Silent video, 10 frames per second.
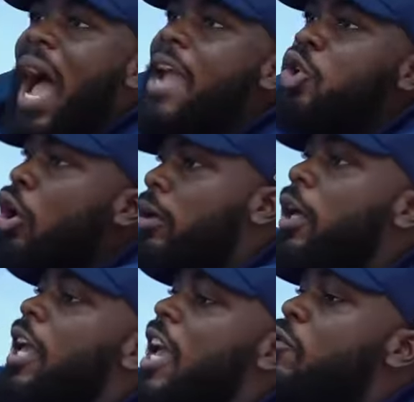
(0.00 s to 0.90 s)
I don't
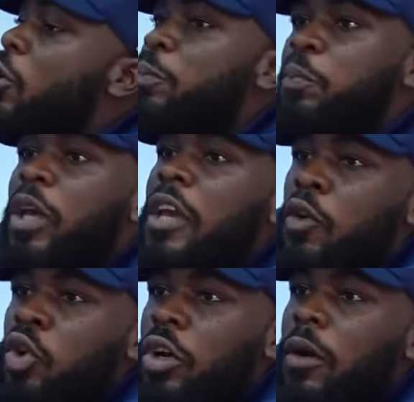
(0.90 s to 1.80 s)
even
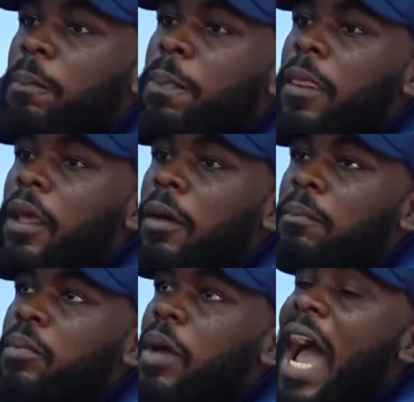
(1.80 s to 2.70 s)
even
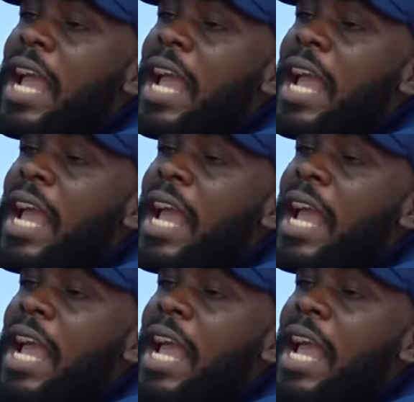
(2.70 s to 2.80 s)
high